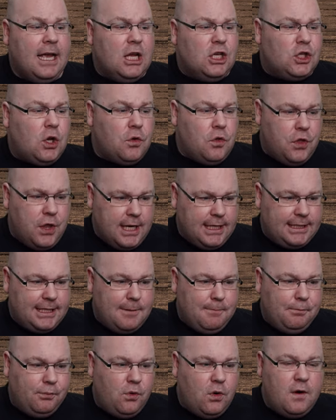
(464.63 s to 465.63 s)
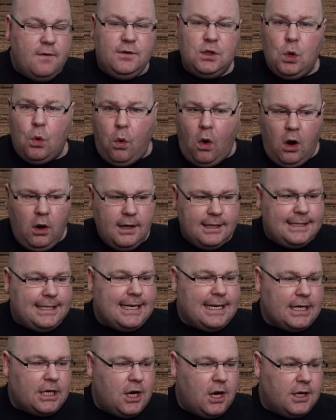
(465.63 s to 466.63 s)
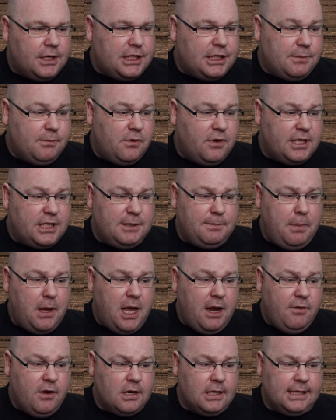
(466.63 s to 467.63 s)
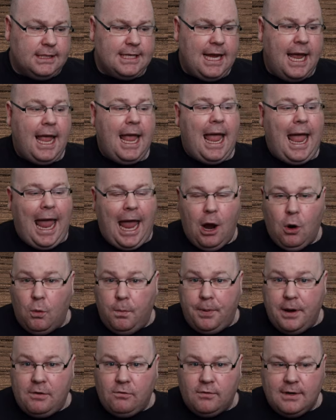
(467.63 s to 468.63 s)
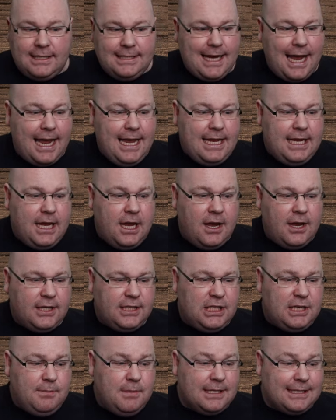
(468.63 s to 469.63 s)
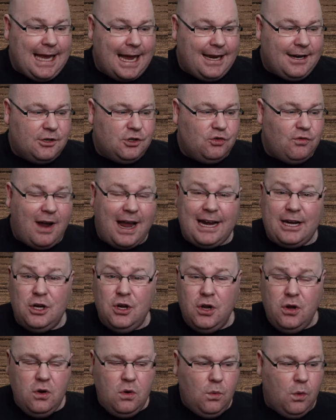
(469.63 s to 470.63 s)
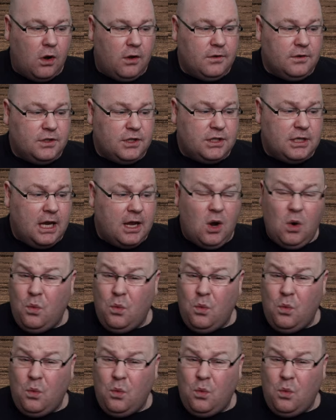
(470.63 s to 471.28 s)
So this improves quality and customer experience, helping retain customers and attract new ones.